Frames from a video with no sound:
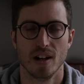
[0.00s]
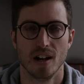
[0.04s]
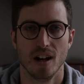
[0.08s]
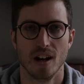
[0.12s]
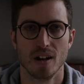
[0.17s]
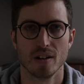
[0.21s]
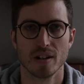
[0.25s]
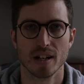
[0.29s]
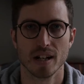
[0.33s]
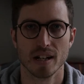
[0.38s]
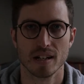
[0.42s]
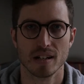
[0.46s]

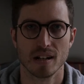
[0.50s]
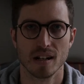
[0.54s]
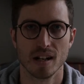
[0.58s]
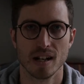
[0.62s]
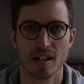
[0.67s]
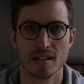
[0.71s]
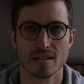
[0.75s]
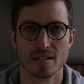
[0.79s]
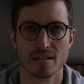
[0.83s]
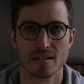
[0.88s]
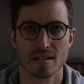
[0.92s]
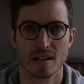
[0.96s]
Okay
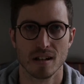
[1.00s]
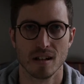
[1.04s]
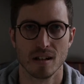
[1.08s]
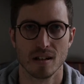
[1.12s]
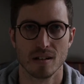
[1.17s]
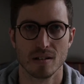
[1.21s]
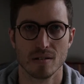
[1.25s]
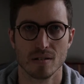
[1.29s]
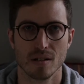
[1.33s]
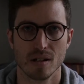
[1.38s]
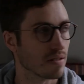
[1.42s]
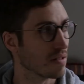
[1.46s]
guys,
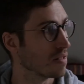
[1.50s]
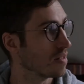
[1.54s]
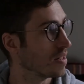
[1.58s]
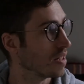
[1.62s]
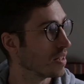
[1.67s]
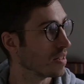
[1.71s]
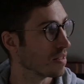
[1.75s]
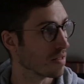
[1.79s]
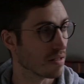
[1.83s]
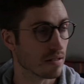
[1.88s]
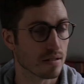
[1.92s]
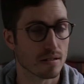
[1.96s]
so
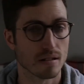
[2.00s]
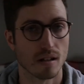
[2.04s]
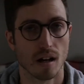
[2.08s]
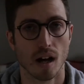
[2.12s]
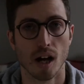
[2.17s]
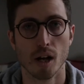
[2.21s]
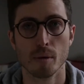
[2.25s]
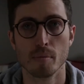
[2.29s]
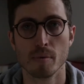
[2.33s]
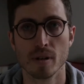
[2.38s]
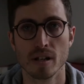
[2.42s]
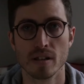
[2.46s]
since
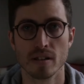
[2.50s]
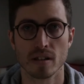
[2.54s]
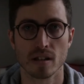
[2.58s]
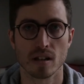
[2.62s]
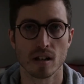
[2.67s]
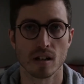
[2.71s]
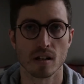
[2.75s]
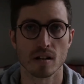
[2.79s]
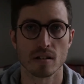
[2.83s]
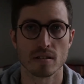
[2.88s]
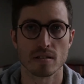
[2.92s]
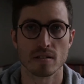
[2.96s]
opening the
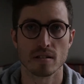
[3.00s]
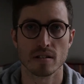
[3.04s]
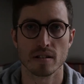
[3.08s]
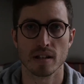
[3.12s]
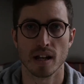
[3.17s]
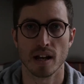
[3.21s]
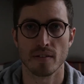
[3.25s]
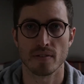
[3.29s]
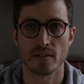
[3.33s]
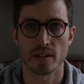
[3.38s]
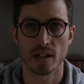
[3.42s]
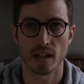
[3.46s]
curtain and
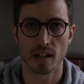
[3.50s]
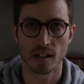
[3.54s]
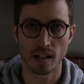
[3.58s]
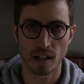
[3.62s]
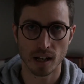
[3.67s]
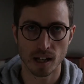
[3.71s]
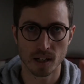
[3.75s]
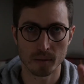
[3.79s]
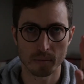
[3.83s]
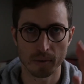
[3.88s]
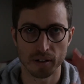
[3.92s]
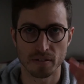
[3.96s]
having that
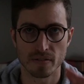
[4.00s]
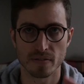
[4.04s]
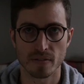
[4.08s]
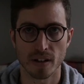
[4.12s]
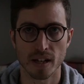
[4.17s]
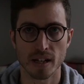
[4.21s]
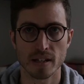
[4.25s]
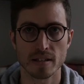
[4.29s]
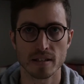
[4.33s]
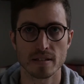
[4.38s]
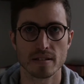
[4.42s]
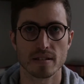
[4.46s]
light on my
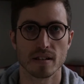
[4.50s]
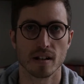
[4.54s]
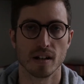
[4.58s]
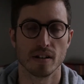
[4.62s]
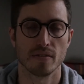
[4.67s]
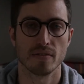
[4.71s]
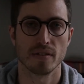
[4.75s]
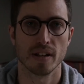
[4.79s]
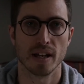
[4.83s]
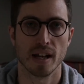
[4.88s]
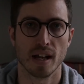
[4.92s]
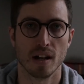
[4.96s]
face,
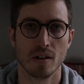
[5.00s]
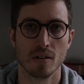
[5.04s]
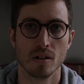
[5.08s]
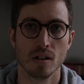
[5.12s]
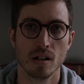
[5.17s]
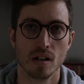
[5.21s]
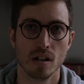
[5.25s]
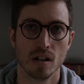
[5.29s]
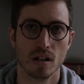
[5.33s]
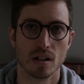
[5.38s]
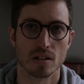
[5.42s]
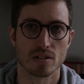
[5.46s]
I've now
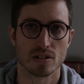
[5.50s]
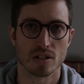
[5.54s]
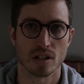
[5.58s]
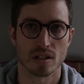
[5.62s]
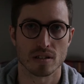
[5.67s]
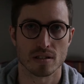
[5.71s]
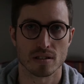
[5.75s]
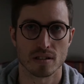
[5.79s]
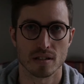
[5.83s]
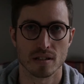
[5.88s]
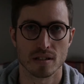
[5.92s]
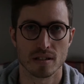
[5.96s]

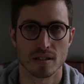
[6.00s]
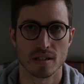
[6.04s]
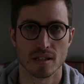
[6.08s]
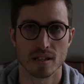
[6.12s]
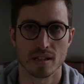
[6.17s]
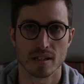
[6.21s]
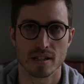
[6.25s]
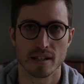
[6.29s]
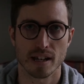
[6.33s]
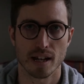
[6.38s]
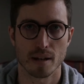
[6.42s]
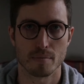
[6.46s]
adjusted the
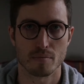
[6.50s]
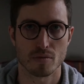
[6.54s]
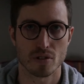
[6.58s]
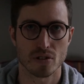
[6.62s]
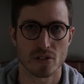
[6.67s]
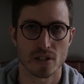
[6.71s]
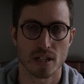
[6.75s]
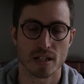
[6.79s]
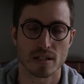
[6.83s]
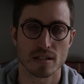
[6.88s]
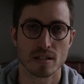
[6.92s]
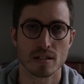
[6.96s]
camera
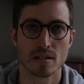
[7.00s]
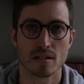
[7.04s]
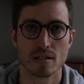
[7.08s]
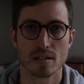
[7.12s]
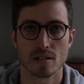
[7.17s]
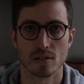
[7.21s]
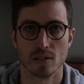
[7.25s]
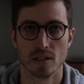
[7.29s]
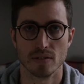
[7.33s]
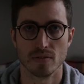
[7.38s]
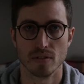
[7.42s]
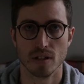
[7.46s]
settings.
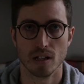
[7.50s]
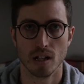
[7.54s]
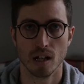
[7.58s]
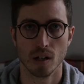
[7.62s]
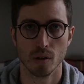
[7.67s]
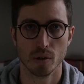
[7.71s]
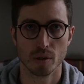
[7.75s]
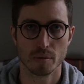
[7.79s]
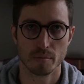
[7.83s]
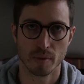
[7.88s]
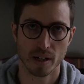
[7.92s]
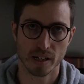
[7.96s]
So I've
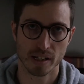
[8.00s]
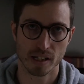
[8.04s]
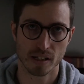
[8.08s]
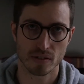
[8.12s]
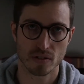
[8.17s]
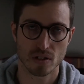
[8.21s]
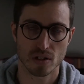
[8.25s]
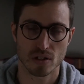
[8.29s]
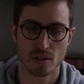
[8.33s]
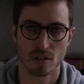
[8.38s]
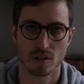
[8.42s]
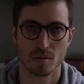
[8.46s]
lowered my
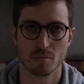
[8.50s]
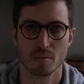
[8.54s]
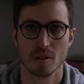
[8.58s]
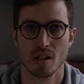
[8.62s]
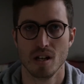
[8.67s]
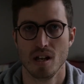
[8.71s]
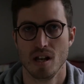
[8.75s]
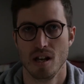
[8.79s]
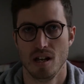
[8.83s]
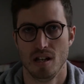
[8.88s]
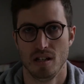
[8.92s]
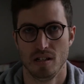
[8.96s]
f-stop
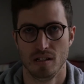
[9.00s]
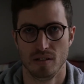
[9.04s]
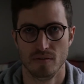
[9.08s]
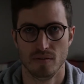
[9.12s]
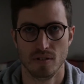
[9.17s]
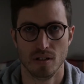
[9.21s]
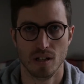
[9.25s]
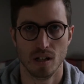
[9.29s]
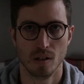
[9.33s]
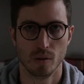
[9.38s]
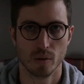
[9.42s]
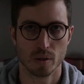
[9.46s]
and I've
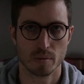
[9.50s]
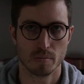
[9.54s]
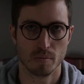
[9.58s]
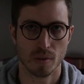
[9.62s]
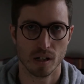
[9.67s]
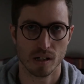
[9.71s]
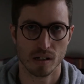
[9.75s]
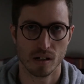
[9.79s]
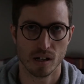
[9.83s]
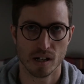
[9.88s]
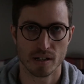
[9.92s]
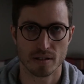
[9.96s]
lowered
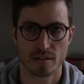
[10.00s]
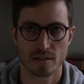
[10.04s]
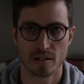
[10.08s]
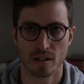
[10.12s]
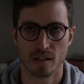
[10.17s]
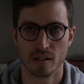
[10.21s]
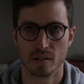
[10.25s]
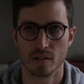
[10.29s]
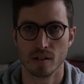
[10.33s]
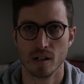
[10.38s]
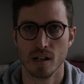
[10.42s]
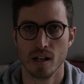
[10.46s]
my ISO,